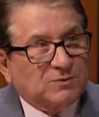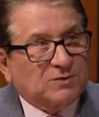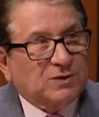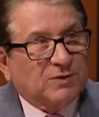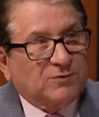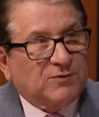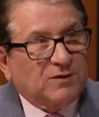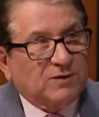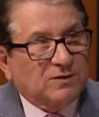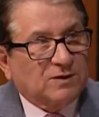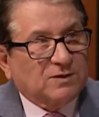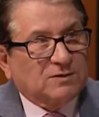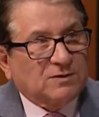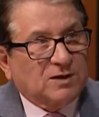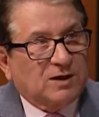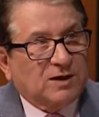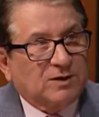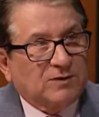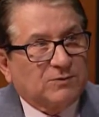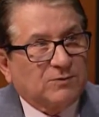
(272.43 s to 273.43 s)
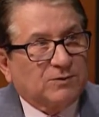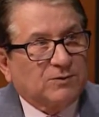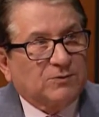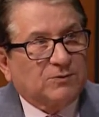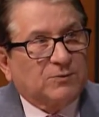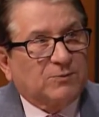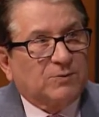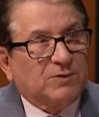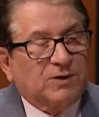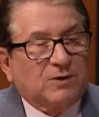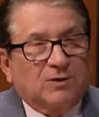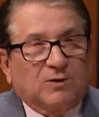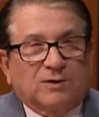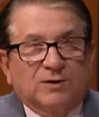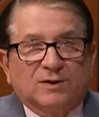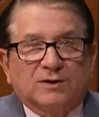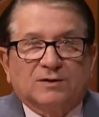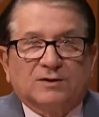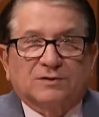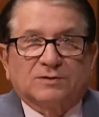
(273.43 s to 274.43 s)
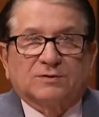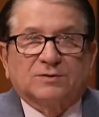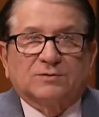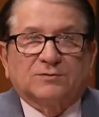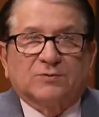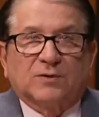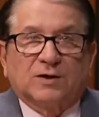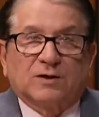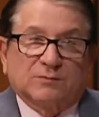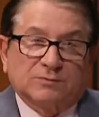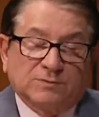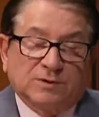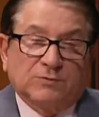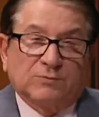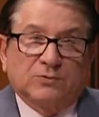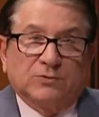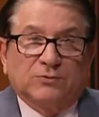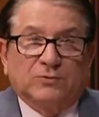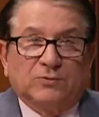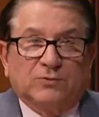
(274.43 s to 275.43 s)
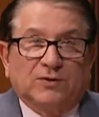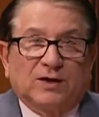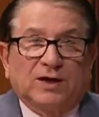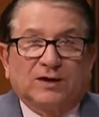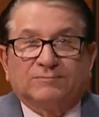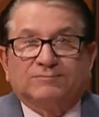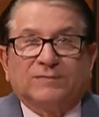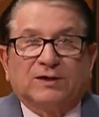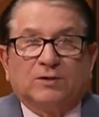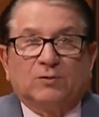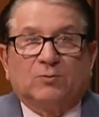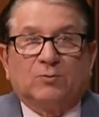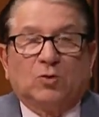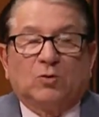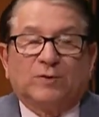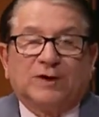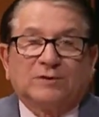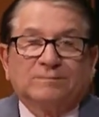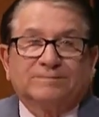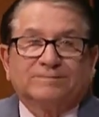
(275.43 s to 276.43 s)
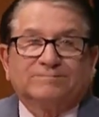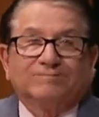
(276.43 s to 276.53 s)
something that's high on your priority list as well, and we'll do that in a moment.